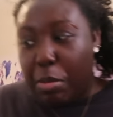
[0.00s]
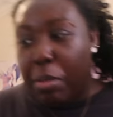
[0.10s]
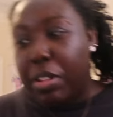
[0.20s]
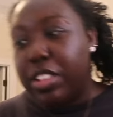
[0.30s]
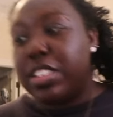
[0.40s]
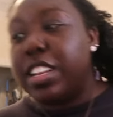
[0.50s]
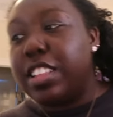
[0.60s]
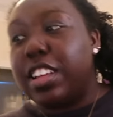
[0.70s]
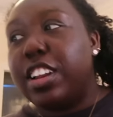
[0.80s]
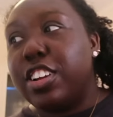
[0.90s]
my brother said he
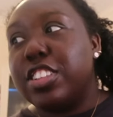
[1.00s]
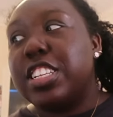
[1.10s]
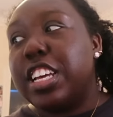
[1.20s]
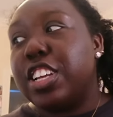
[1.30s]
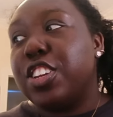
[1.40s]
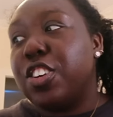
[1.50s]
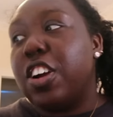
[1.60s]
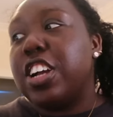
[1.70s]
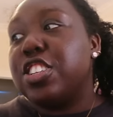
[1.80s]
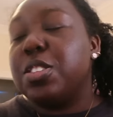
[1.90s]
thought he heard a snake in the
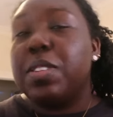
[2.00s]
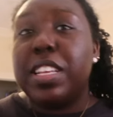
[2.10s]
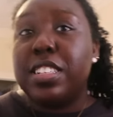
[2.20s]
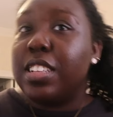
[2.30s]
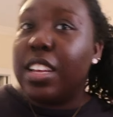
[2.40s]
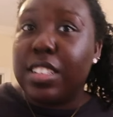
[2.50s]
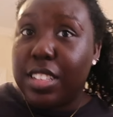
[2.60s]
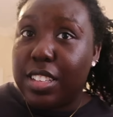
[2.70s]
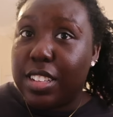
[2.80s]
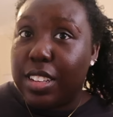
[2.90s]
garage. So it is snake
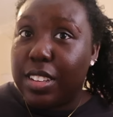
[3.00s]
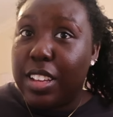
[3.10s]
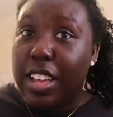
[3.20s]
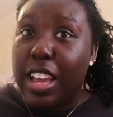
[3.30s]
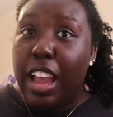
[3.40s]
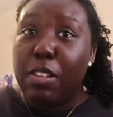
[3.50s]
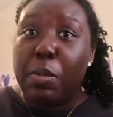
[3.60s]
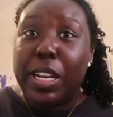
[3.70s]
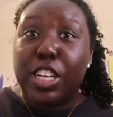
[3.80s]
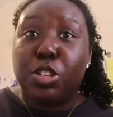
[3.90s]
season.
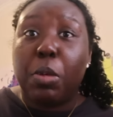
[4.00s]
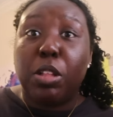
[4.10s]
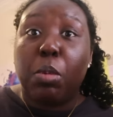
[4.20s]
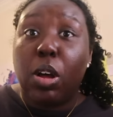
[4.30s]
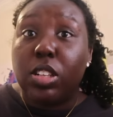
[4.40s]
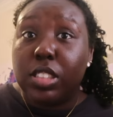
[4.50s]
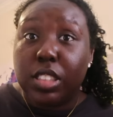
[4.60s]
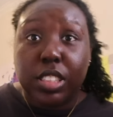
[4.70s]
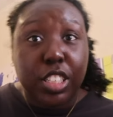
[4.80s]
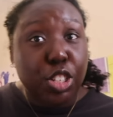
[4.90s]
Everybody get your
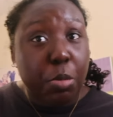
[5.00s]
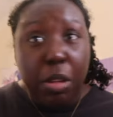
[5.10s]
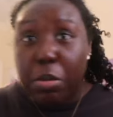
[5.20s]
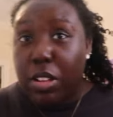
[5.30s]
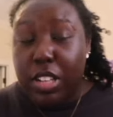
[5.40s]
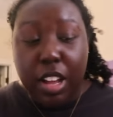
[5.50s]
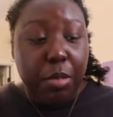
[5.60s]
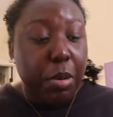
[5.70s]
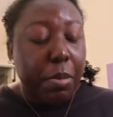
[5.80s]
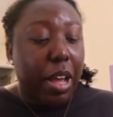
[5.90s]
mothballs. Get your mothballs out. Put them